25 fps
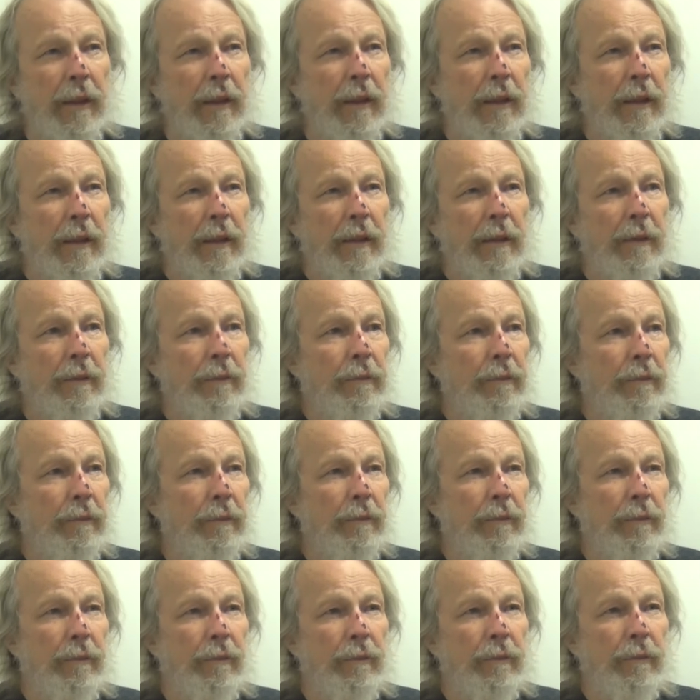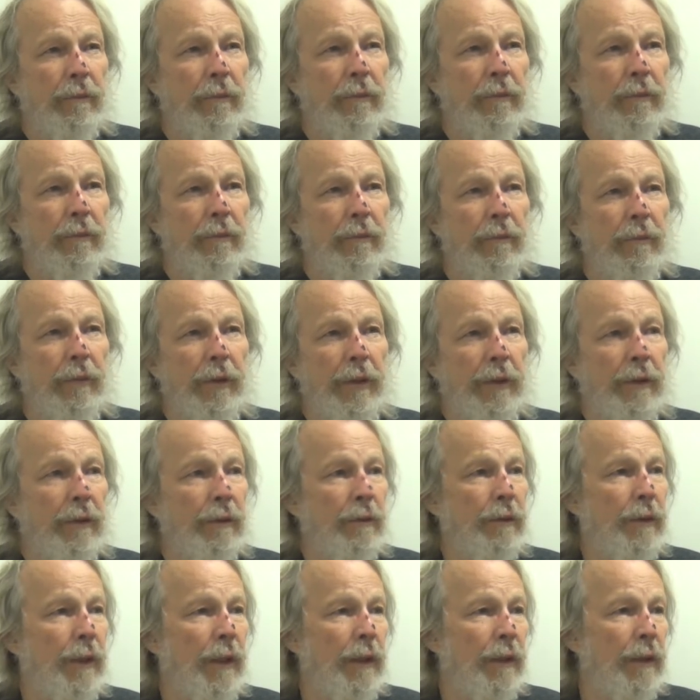a uh, week
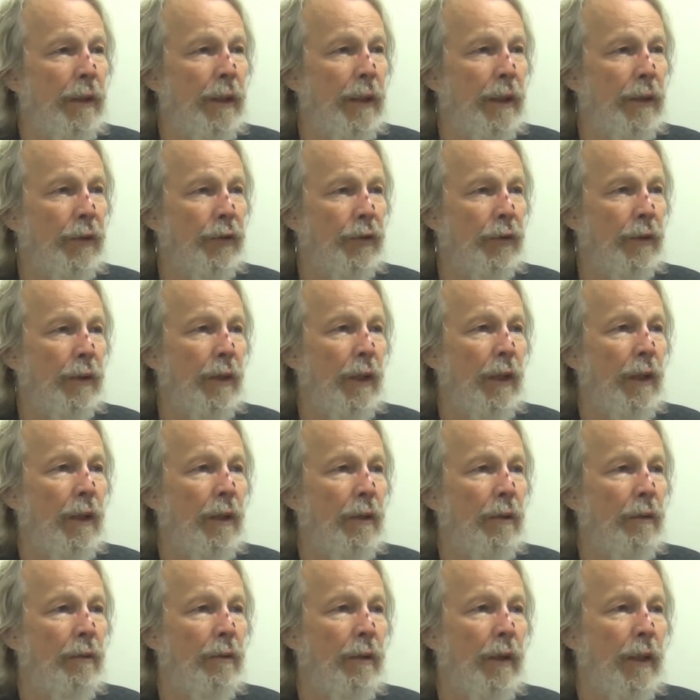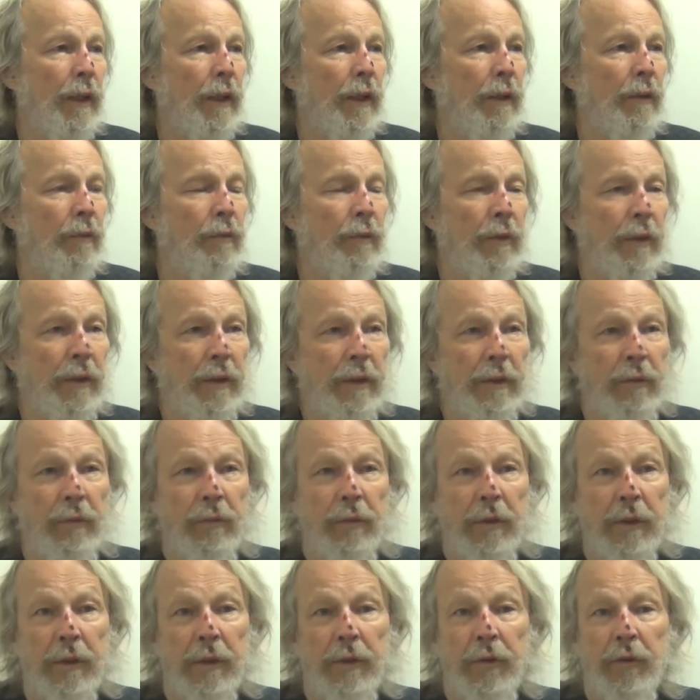or 10 days ago at, uh, with,
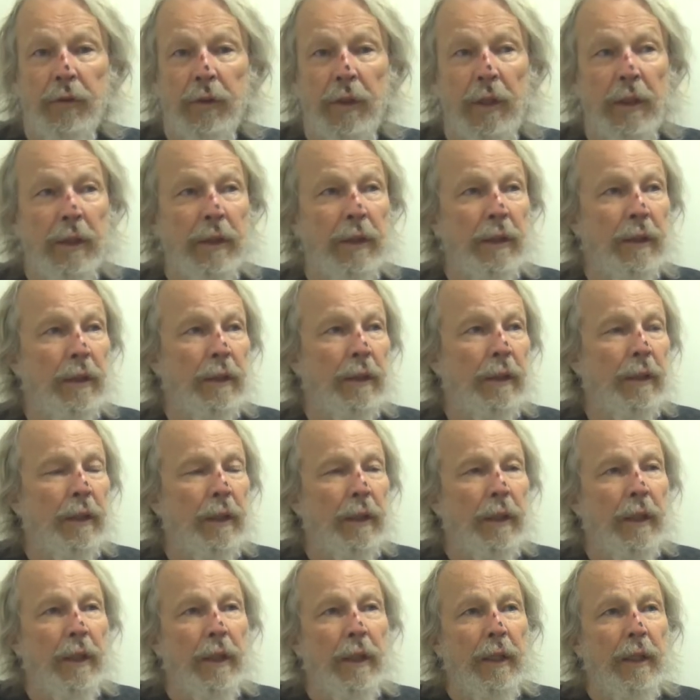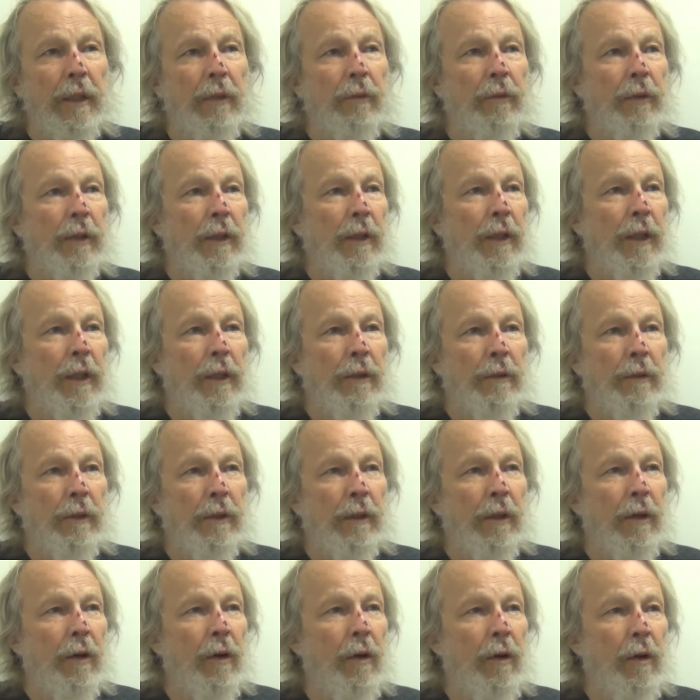with a truck, and we
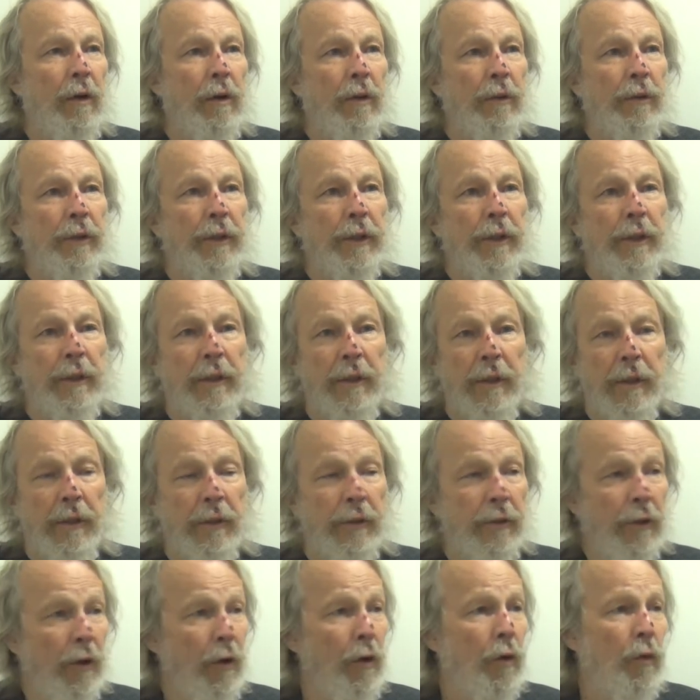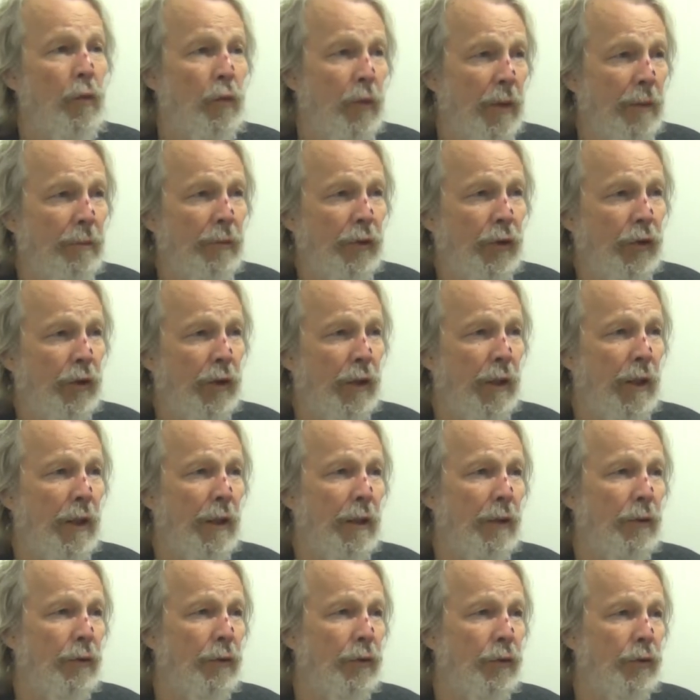loaded all the adult women's
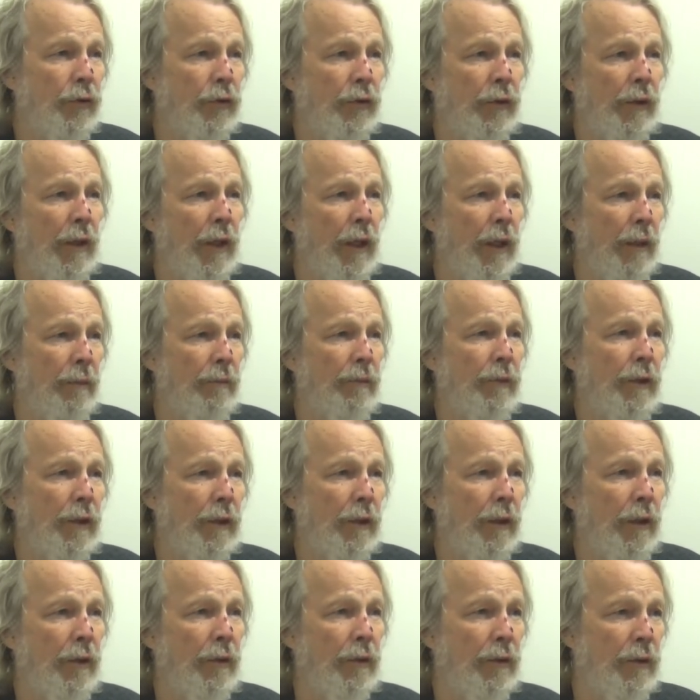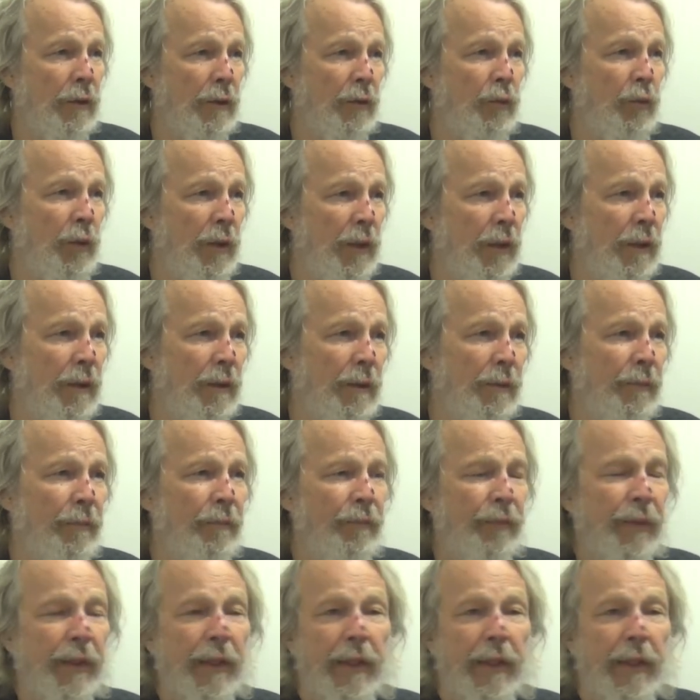clothes up to go to Goodwill